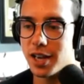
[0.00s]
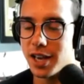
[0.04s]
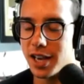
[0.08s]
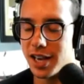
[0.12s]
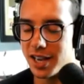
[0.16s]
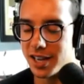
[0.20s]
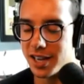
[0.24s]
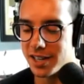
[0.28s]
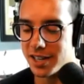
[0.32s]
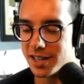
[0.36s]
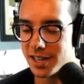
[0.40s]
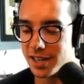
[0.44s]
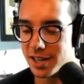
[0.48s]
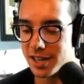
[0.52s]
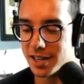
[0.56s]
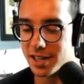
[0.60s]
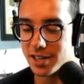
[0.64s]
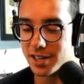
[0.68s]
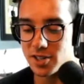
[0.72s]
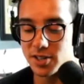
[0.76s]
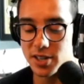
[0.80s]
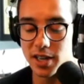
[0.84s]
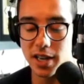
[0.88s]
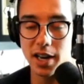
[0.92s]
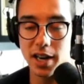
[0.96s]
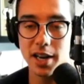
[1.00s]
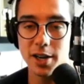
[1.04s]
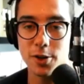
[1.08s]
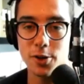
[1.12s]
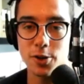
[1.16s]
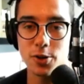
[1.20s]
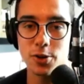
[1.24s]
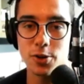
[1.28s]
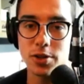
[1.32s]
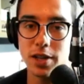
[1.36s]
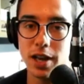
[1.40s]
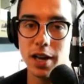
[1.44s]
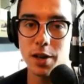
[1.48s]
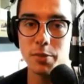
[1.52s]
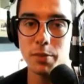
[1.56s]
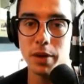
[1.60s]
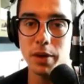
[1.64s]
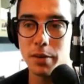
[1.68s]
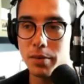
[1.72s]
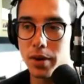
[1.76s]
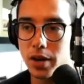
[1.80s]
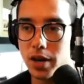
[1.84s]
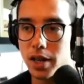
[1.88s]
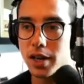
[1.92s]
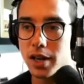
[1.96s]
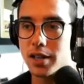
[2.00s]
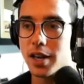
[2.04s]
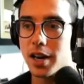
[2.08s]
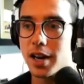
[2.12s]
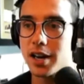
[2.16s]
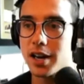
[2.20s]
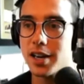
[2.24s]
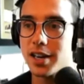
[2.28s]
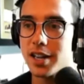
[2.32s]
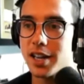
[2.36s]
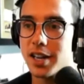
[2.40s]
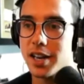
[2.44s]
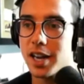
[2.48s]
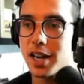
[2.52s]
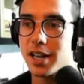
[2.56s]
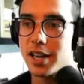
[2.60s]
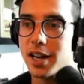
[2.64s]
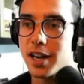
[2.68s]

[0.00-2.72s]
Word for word: And uh, instead, I Googled how to make money online and I